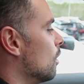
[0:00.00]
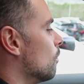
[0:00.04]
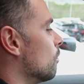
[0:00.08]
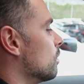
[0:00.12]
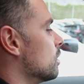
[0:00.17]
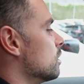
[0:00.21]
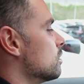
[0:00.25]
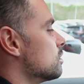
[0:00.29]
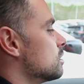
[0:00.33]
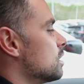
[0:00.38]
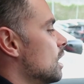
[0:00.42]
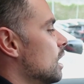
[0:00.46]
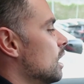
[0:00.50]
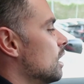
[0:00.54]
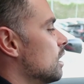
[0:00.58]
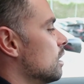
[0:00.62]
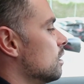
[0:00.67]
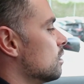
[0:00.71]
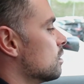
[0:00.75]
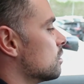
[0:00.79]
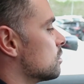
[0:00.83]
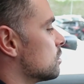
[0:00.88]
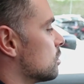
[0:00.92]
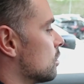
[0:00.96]
When you're
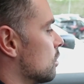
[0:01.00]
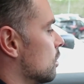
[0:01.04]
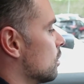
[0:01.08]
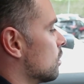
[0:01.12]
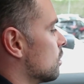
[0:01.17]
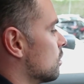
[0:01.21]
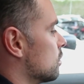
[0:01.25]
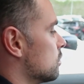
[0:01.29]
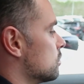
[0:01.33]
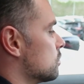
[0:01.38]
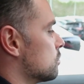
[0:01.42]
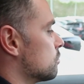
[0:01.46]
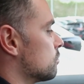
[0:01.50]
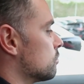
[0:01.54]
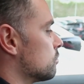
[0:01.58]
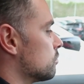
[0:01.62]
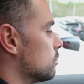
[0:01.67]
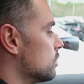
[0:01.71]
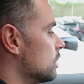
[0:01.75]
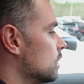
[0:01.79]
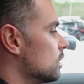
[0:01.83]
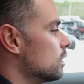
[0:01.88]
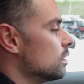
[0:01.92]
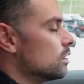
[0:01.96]
taking the turns,
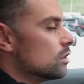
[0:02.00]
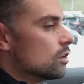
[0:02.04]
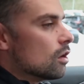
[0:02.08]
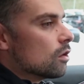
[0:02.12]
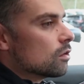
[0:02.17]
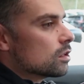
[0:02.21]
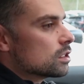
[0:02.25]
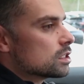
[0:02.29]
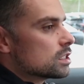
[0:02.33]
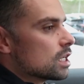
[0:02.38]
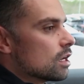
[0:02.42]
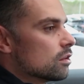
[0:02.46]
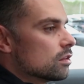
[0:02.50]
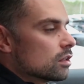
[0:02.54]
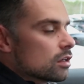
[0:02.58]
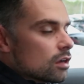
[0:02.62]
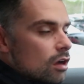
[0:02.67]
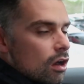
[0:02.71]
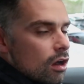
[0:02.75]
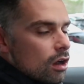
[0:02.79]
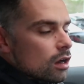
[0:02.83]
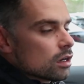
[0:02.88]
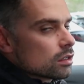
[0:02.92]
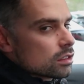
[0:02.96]
really notice how the
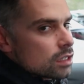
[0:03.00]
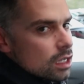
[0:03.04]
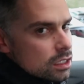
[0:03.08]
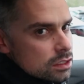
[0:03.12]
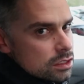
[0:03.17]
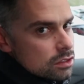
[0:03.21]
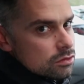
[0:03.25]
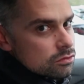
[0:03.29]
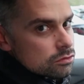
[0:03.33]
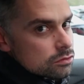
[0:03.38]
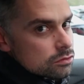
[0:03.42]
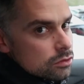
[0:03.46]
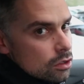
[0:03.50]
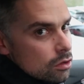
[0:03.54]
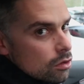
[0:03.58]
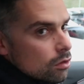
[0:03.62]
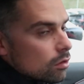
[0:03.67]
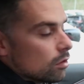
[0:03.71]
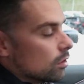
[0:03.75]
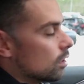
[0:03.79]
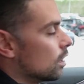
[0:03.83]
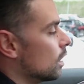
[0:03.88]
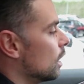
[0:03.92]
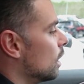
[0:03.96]
car doesn't
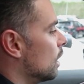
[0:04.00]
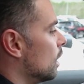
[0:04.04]
roll.